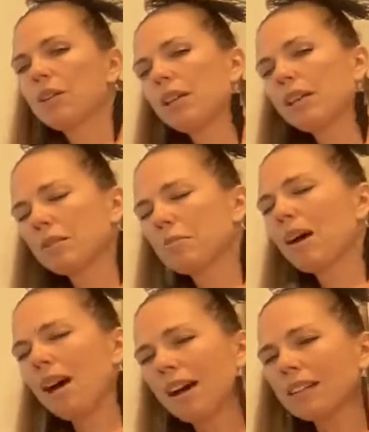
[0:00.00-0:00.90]
It's
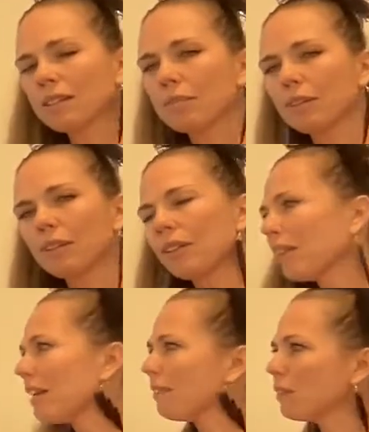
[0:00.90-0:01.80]
possible
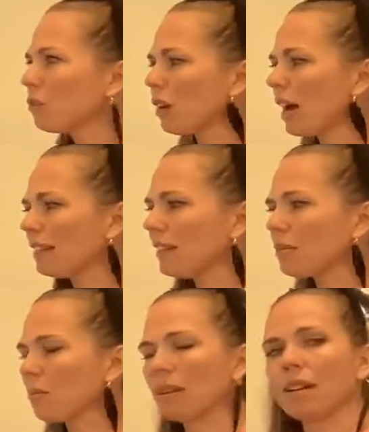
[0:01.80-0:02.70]
that if you tried
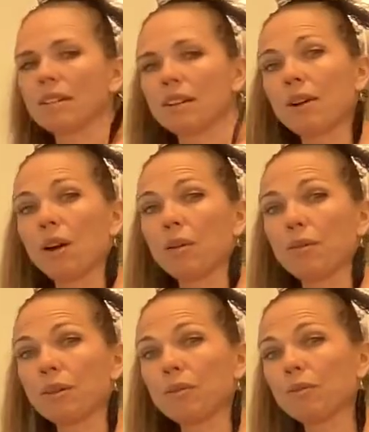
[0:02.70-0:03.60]
this one on your
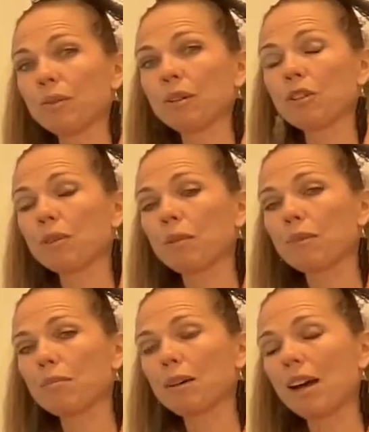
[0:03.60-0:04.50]
own, you drew a
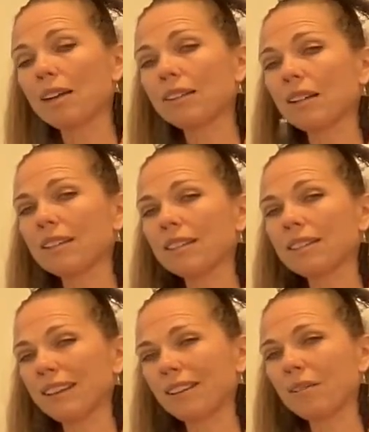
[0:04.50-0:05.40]
triple bond and a
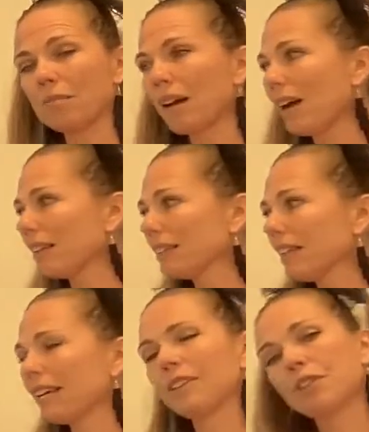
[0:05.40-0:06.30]
single bond,
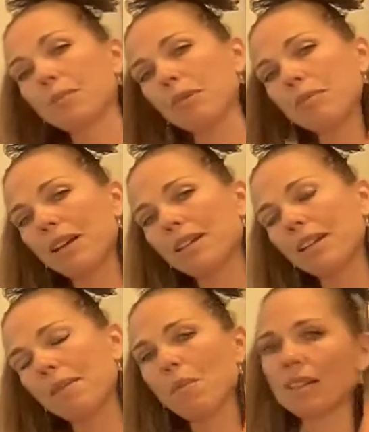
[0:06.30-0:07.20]
like a triple bond
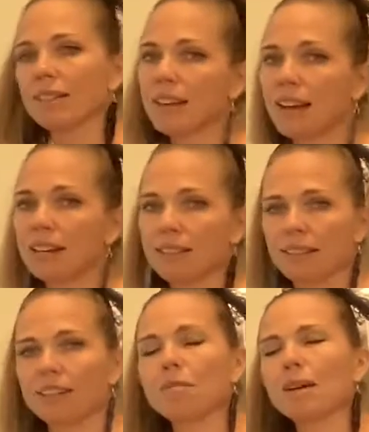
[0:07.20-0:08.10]
on one side, a
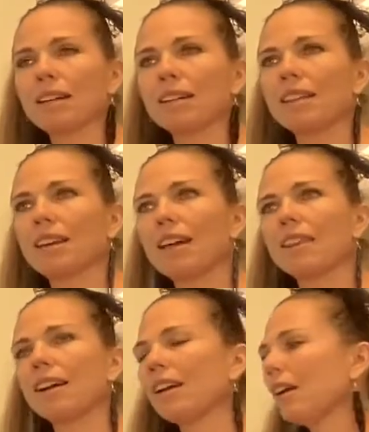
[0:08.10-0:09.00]
single bond on the
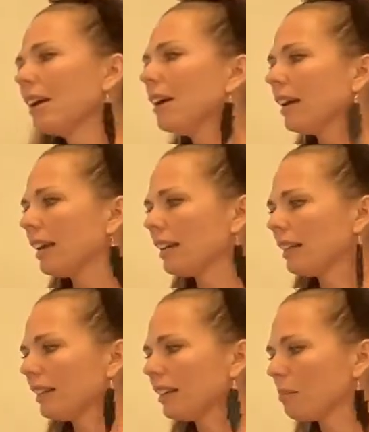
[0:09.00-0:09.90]
other. In
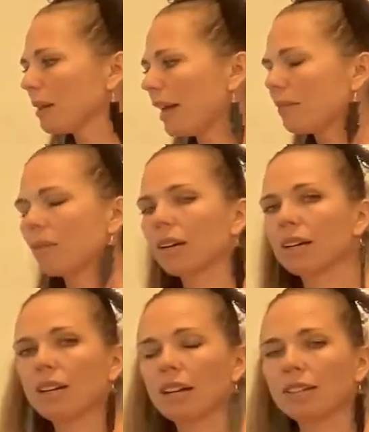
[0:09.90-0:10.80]
a little bit, we're
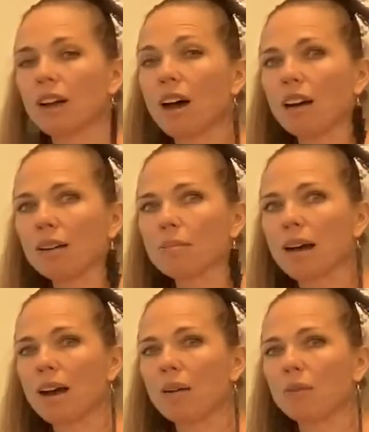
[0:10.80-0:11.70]
going to talk
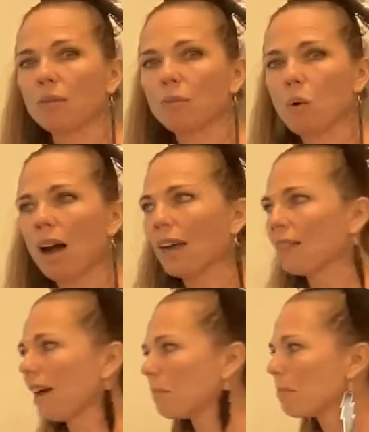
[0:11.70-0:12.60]
about why
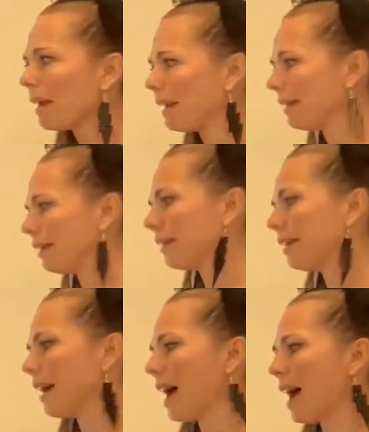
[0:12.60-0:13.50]
that might
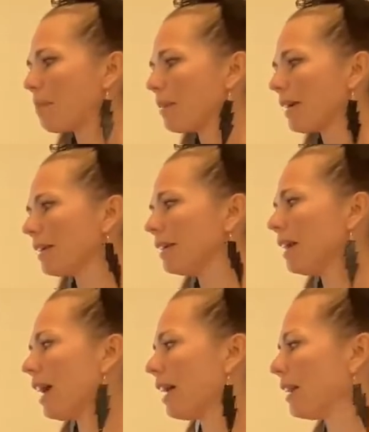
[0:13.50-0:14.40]

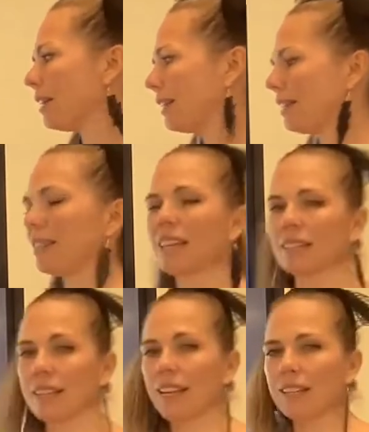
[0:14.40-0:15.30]
happen. And
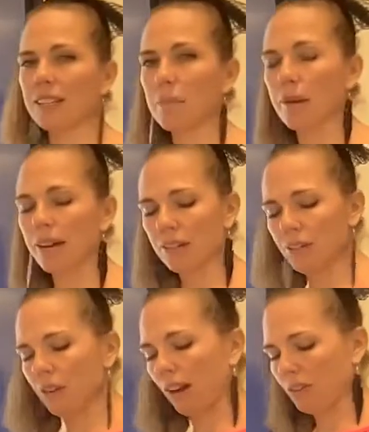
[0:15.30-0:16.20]
this is the better
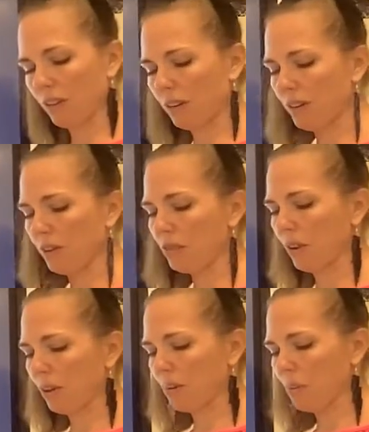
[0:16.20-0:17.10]
structure, and I'll
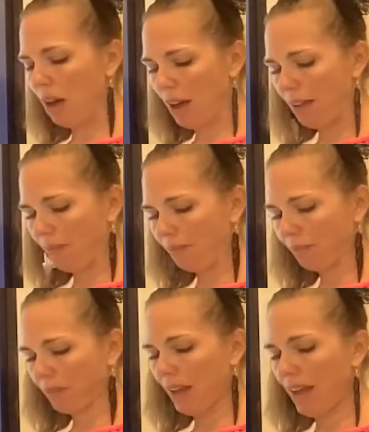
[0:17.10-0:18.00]
show you why.
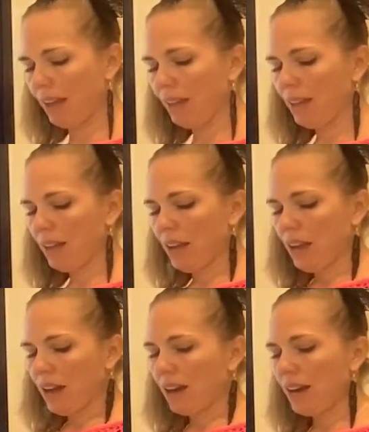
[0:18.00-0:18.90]
Okay. All
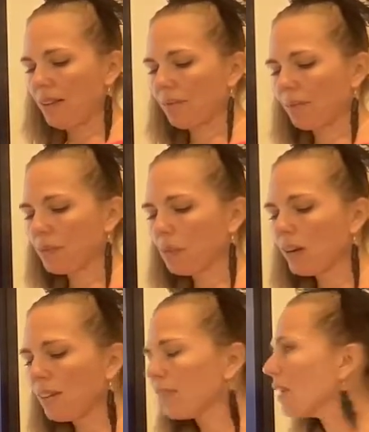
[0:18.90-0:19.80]
right.
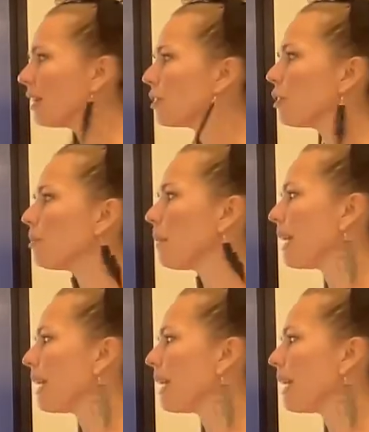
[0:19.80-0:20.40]
What if there are too